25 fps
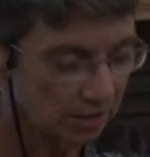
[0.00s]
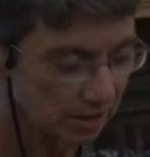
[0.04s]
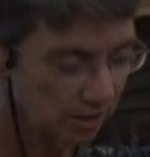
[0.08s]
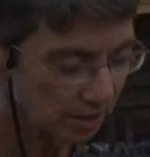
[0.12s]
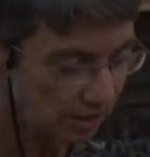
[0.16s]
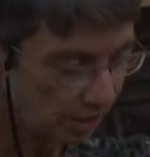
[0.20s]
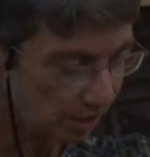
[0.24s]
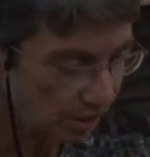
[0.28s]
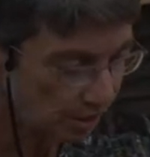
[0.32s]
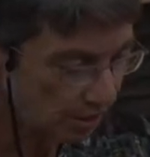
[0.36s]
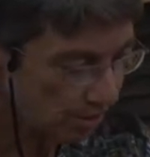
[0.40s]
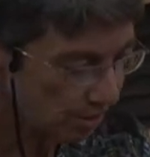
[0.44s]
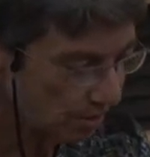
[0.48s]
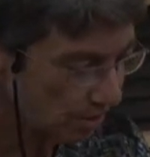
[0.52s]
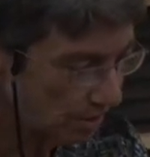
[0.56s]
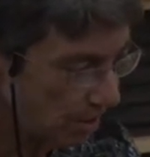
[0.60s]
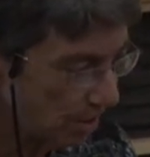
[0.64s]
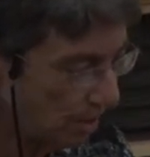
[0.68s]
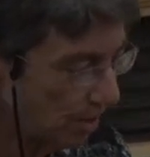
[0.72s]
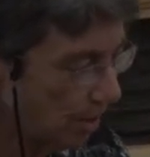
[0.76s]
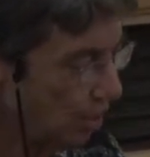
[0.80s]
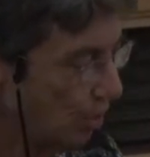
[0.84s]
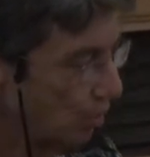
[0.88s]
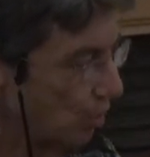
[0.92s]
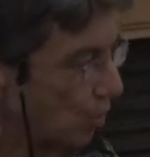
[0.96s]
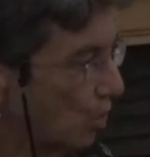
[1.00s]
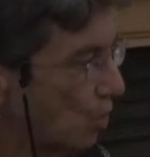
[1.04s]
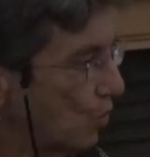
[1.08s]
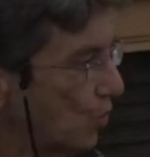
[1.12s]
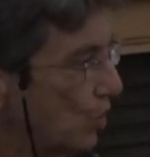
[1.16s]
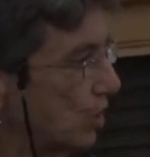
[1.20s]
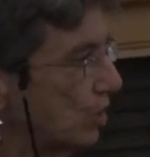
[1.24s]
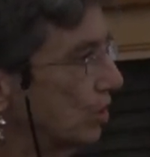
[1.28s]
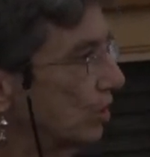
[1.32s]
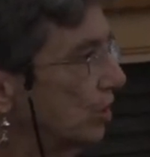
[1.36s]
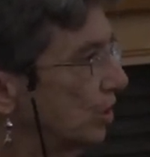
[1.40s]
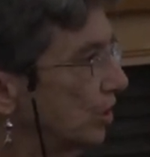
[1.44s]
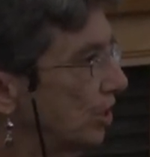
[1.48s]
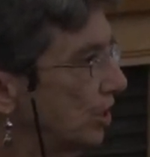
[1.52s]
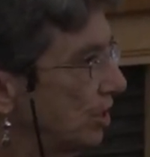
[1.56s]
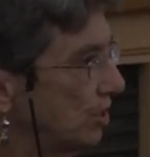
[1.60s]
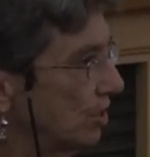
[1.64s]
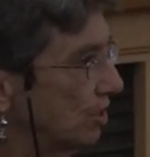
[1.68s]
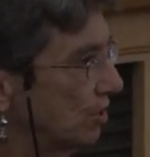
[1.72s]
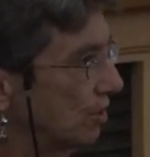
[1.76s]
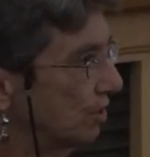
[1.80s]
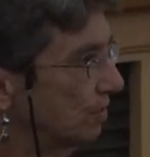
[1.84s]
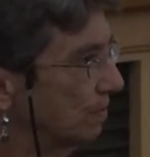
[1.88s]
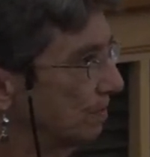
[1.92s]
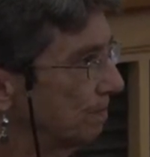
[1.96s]
here where we could see
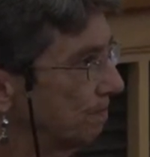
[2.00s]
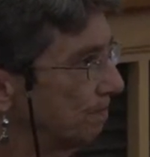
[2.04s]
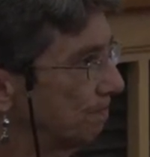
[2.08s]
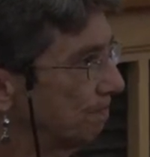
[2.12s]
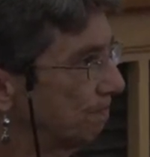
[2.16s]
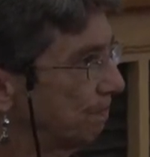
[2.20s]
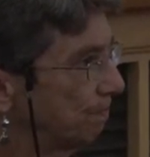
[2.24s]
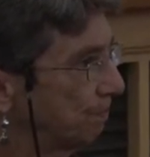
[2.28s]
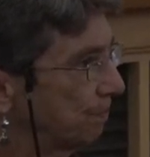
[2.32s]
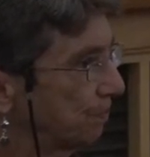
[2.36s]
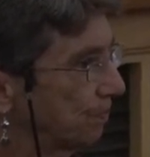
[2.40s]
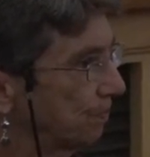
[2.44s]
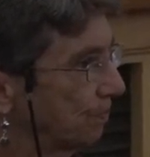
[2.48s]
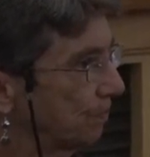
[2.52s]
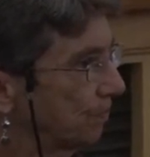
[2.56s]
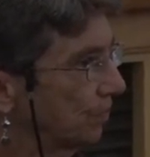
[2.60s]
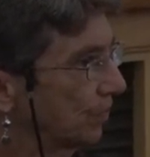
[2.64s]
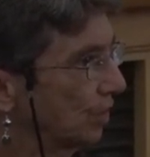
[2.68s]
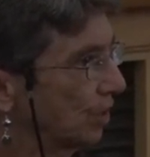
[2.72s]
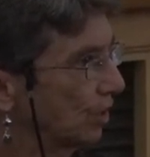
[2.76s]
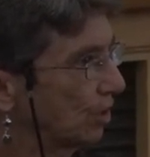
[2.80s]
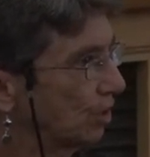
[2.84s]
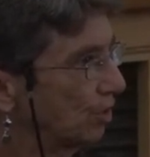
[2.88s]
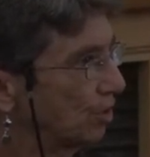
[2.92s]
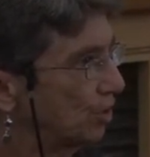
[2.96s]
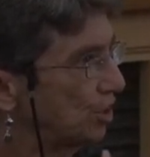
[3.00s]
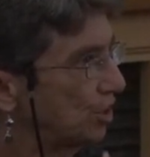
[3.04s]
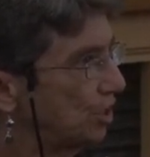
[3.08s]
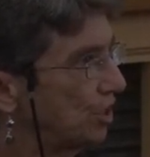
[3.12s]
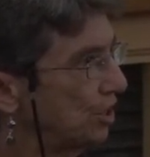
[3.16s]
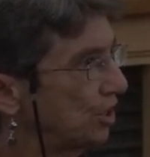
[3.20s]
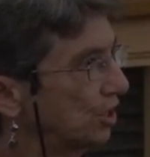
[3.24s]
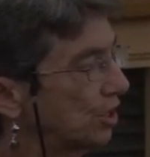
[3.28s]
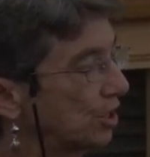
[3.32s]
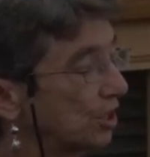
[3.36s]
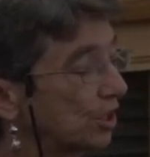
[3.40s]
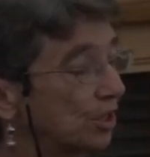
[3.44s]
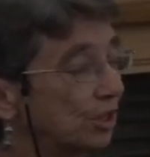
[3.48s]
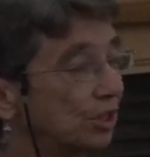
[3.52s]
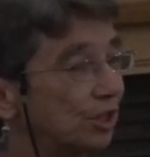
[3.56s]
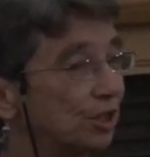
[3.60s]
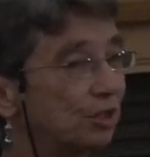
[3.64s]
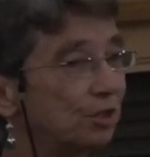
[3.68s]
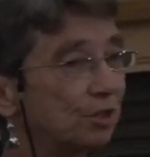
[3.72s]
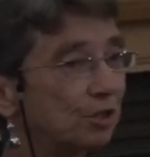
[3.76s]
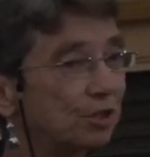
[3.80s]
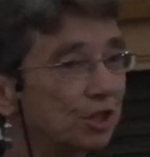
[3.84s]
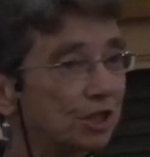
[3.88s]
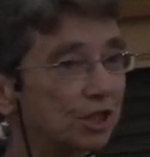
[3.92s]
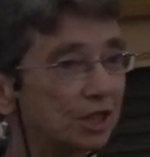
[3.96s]
her, her cheeks
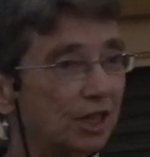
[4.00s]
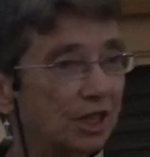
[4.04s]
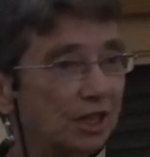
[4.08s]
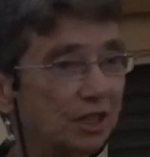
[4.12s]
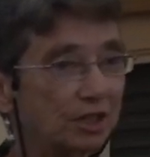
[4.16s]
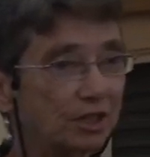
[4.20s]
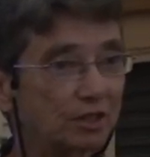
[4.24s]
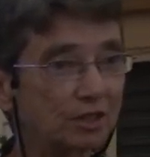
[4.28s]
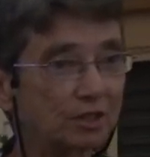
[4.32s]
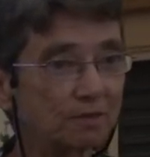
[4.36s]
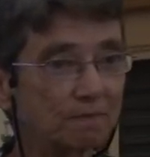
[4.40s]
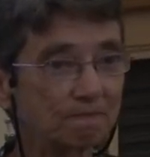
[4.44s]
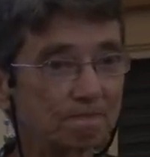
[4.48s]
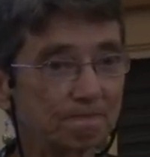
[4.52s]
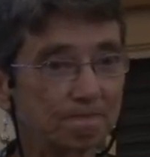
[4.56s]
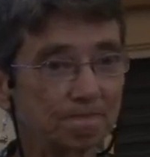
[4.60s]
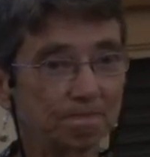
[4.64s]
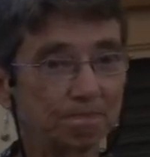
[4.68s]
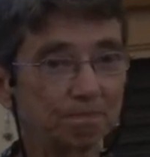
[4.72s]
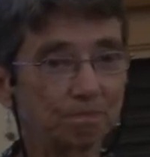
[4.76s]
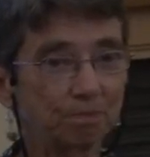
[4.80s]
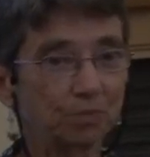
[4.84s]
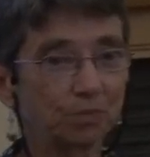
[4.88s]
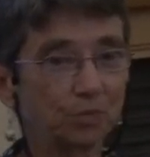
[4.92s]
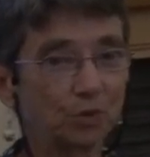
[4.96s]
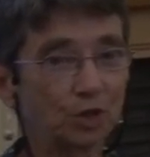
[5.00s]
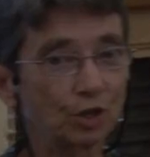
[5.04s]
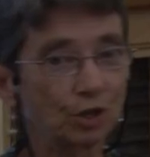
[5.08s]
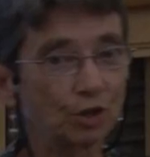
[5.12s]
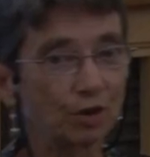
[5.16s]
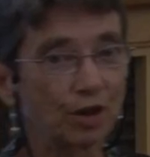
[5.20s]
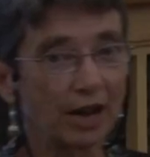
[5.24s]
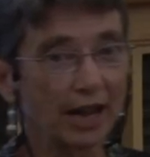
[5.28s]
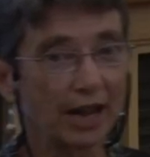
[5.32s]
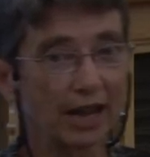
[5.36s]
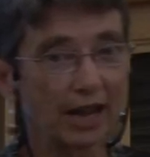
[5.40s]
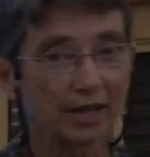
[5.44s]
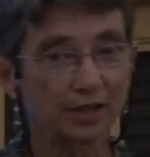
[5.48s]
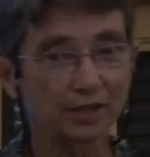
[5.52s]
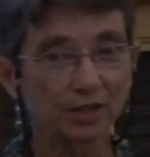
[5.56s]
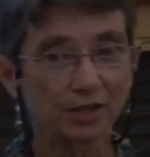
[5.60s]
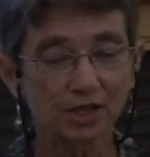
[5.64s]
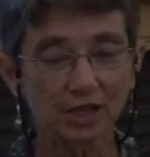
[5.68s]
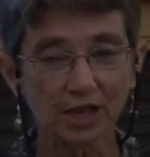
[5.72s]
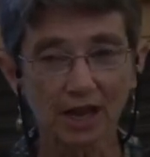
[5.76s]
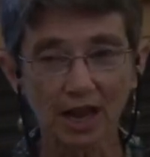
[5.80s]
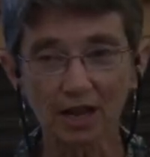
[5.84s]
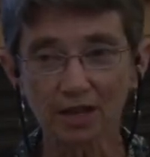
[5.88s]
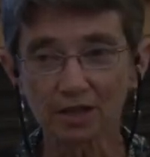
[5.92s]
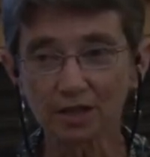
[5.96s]
tear stained, her hands
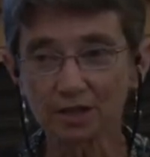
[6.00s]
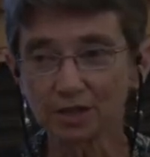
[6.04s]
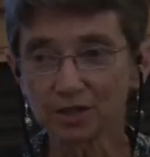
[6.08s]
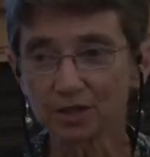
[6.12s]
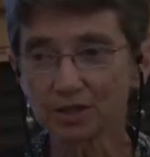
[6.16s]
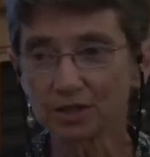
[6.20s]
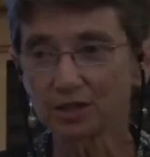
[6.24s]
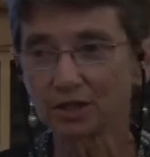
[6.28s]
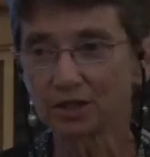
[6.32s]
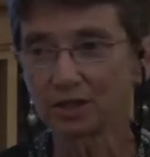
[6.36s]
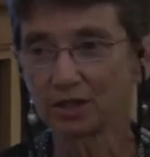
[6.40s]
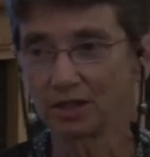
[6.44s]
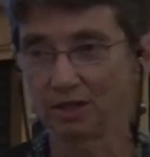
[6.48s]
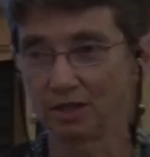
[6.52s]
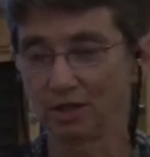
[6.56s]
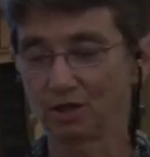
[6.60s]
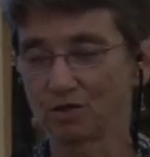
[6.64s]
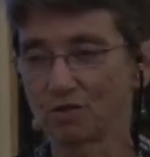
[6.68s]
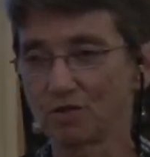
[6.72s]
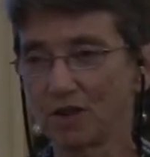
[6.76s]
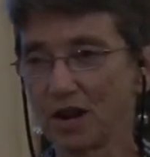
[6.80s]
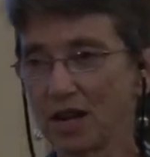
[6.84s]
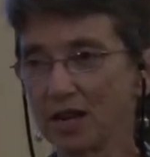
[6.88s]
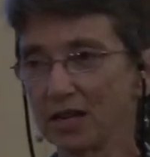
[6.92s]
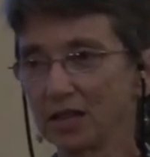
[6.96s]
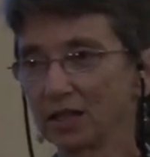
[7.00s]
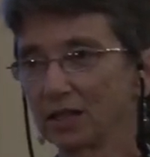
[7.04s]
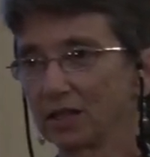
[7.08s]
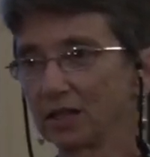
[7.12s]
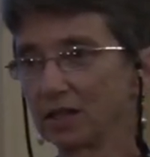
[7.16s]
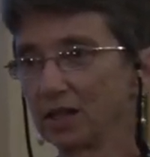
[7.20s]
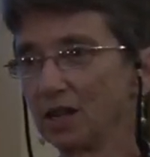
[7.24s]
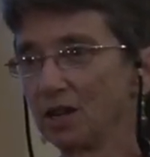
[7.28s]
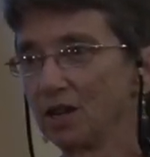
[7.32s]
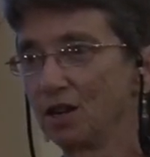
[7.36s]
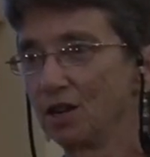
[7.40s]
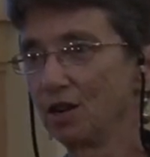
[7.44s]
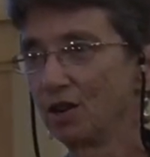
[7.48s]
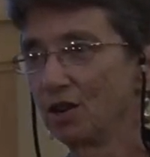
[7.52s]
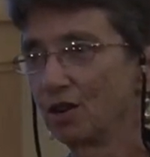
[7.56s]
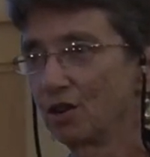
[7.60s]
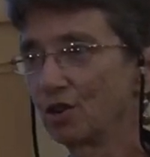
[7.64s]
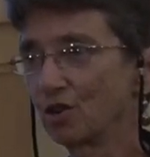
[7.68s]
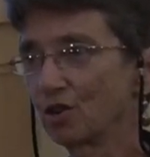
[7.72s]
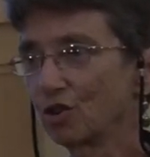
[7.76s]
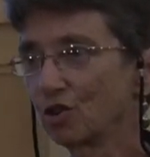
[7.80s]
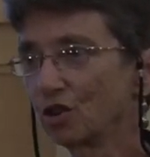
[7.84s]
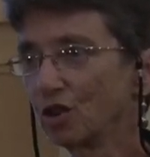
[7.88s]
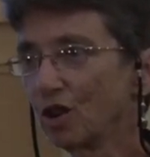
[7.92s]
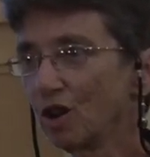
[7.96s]
calloused and cracked,
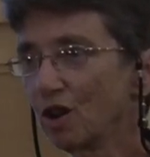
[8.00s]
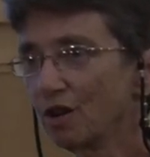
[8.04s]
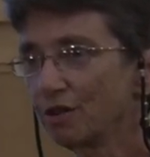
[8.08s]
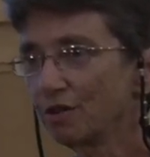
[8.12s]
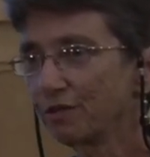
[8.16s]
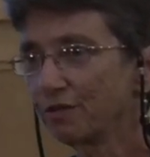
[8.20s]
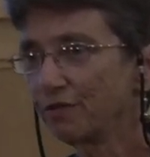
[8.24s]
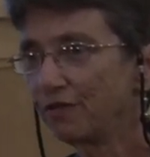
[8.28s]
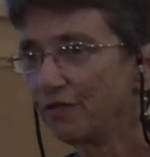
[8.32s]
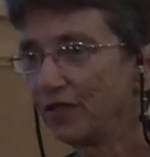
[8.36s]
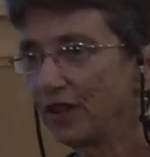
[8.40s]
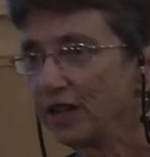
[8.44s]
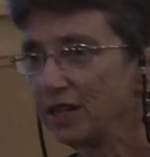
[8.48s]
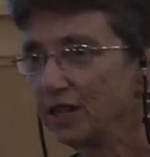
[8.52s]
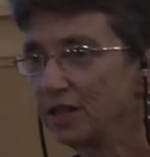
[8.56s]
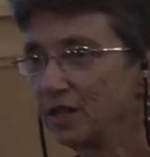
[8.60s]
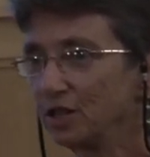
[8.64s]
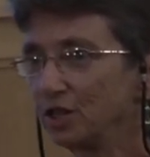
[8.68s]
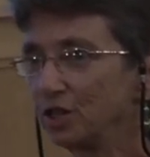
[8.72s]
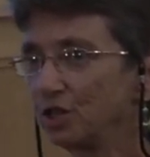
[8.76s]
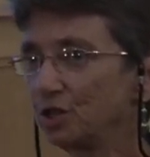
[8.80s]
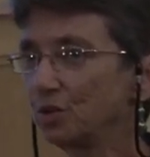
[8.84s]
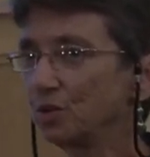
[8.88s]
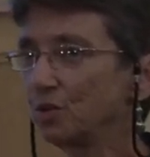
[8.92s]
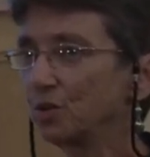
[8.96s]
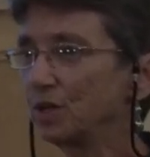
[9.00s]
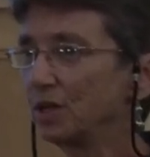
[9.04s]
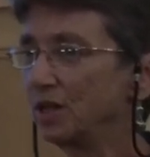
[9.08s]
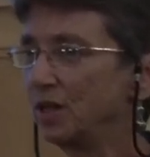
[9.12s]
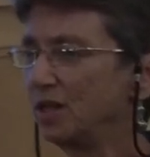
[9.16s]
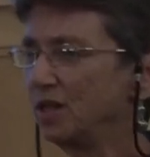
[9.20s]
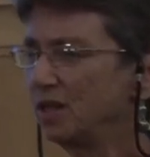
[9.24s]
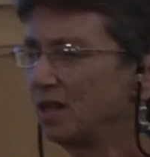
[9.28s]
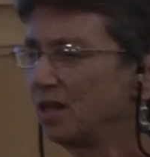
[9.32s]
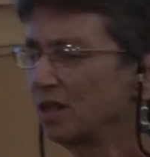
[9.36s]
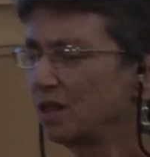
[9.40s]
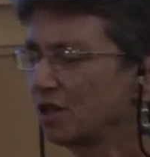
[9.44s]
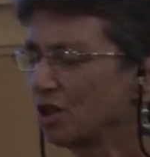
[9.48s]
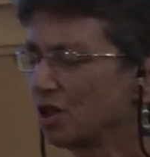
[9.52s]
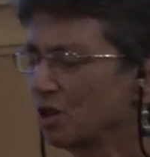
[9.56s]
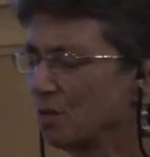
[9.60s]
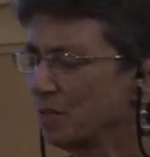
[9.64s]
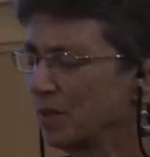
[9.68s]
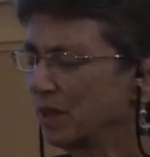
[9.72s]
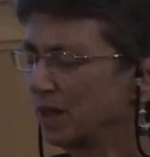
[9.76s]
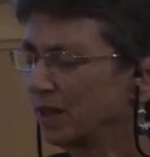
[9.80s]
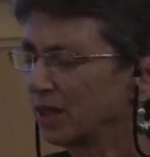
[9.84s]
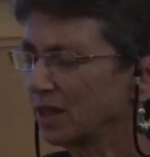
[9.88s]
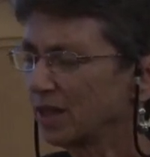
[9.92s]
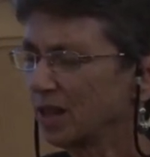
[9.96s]
her cloth faded to an
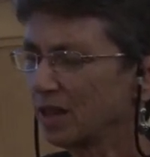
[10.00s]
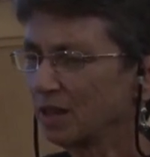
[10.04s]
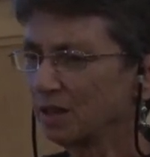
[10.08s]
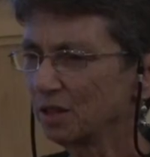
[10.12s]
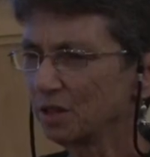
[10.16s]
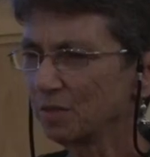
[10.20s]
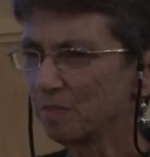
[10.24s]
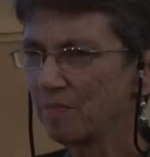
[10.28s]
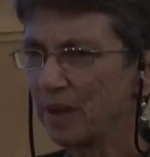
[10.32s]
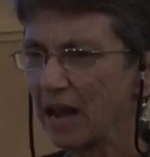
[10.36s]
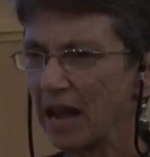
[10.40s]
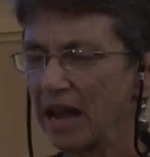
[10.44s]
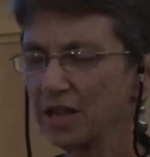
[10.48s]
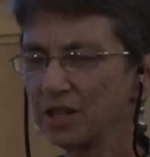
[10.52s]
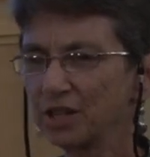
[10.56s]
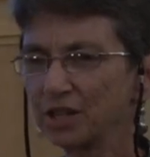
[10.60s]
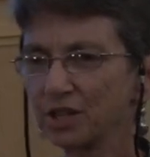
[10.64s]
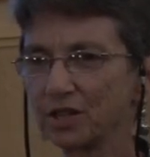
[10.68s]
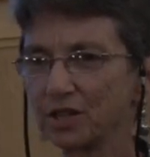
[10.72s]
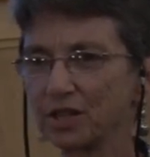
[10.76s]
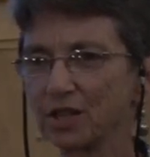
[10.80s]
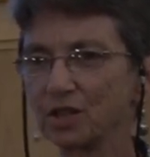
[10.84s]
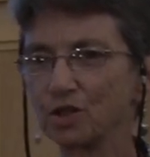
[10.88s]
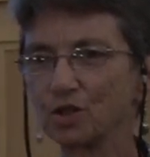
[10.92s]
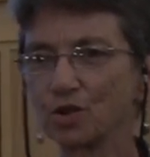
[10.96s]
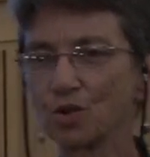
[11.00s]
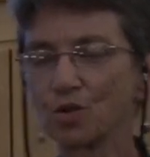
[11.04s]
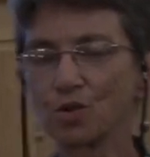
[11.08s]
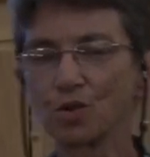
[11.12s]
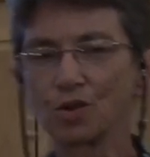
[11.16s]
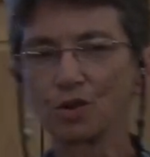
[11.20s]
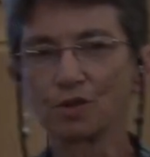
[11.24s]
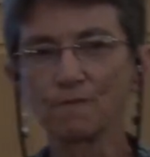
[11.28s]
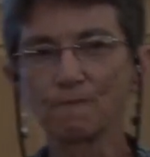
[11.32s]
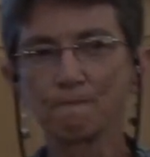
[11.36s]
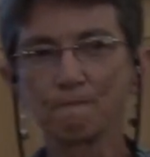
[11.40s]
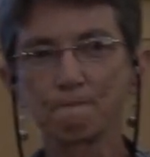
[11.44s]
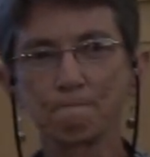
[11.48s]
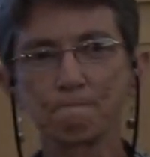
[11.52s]
indeterminate color, patched and torn.